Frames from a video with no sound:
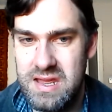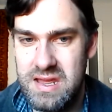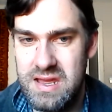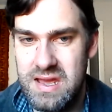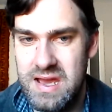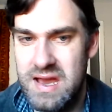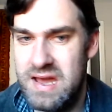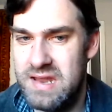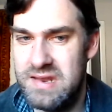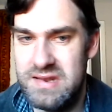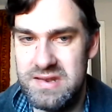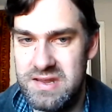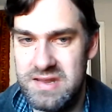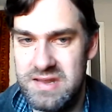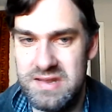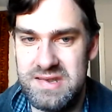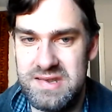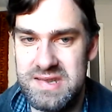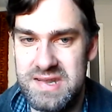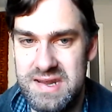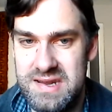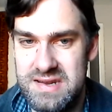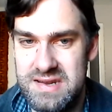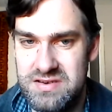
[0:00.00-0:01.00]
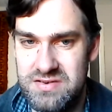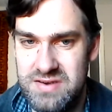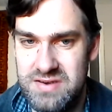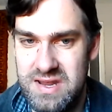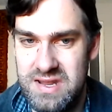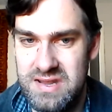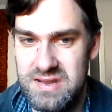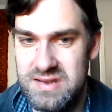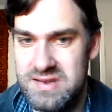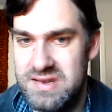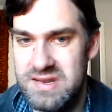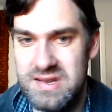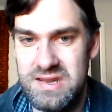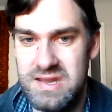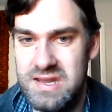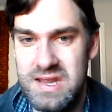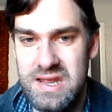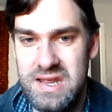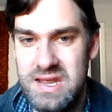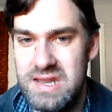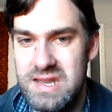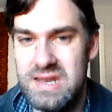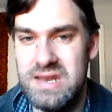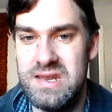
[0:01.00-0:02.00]
and her sexuality
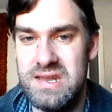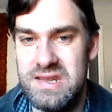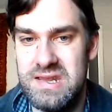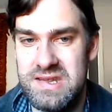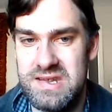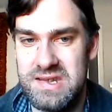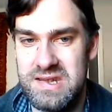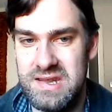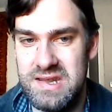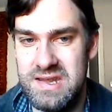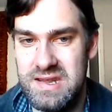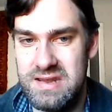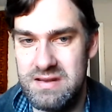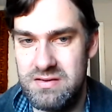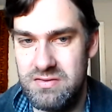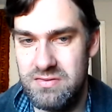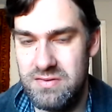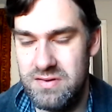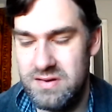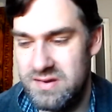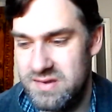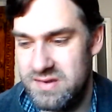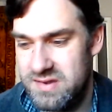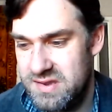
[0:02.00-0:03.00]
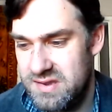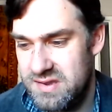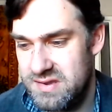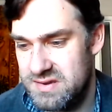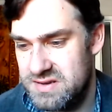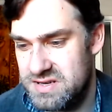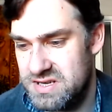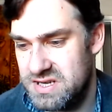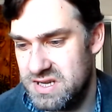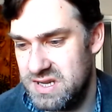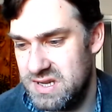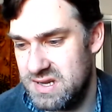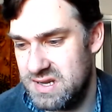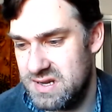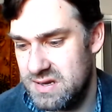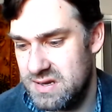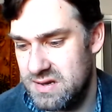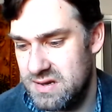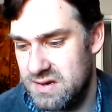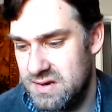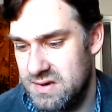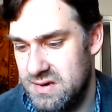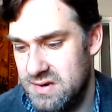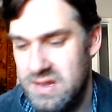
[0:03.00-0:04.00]
in this sequence,
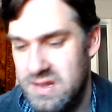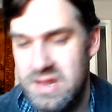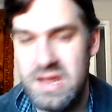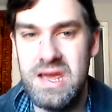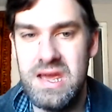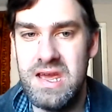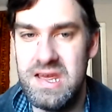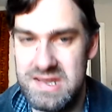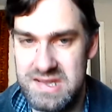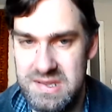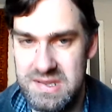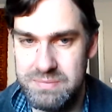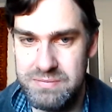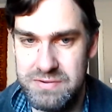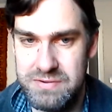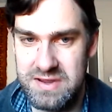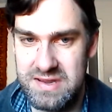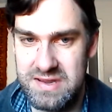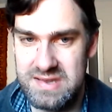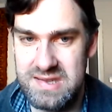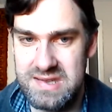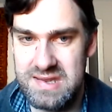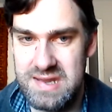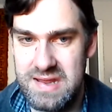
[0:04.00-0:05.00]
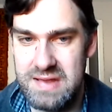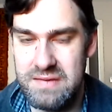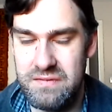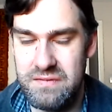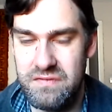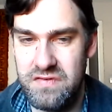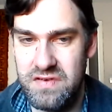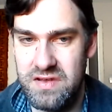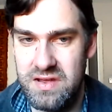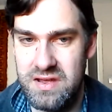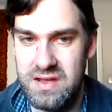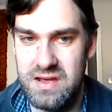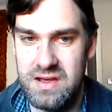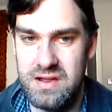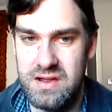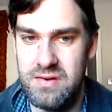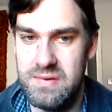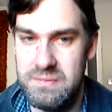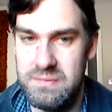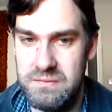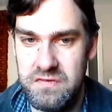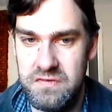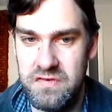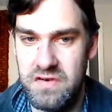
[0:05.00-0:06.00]
it's a big step for her
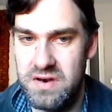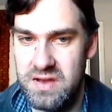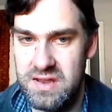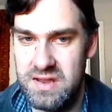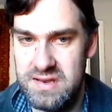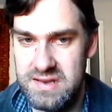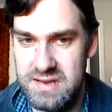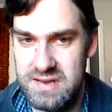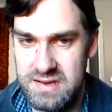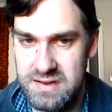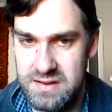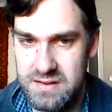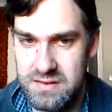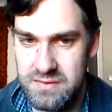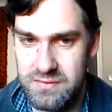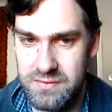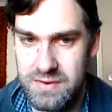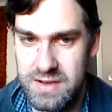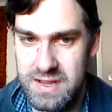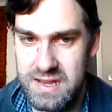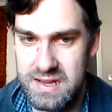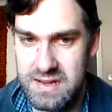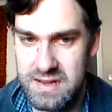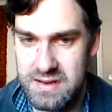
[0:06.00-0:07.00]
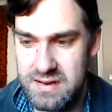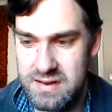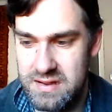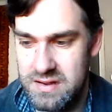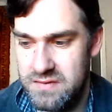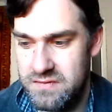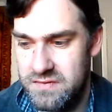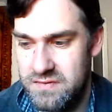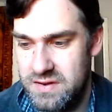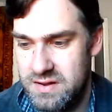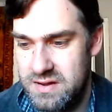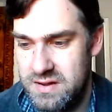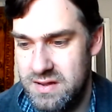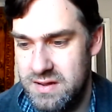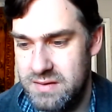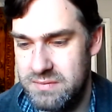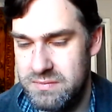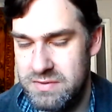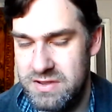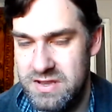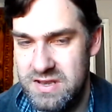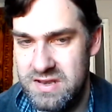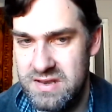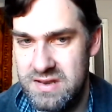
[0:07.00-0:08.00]
in finding her way and
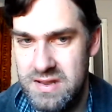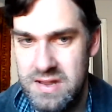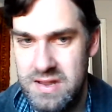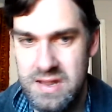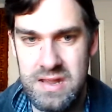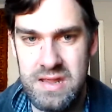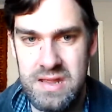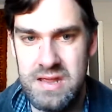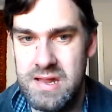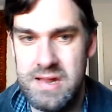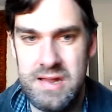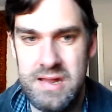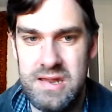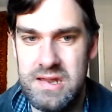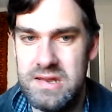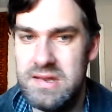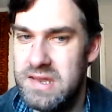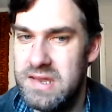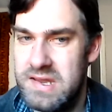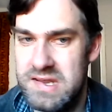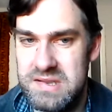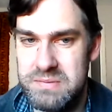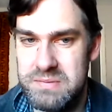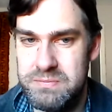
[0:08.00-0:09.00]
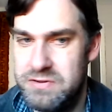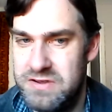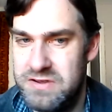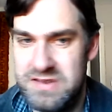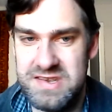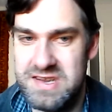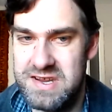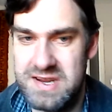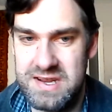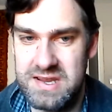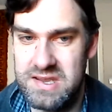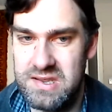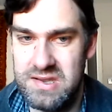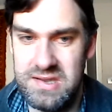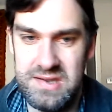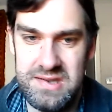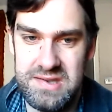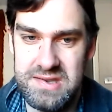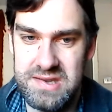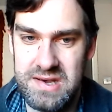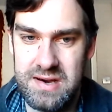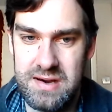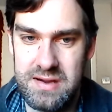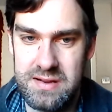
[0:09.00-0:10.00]
overcoming this particularly
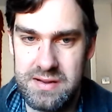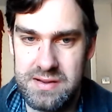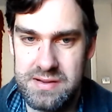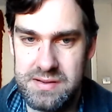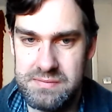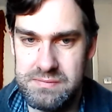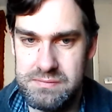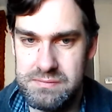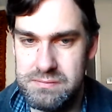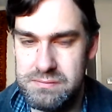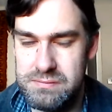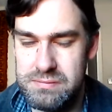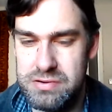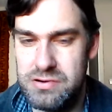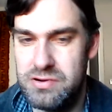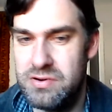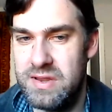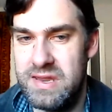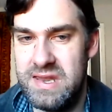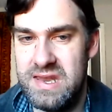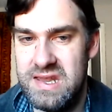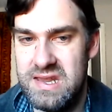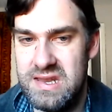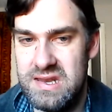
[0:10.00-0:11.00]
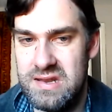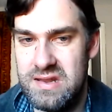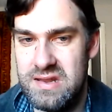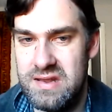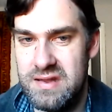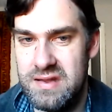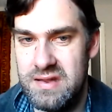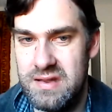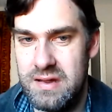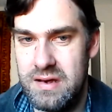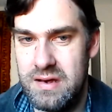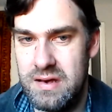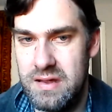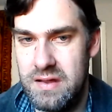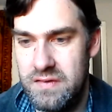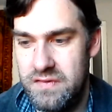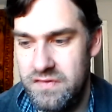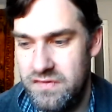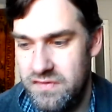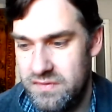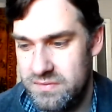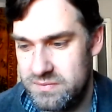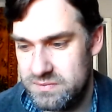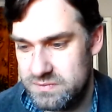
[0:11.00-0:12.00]
dark point in her
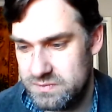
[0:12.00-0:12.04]
life.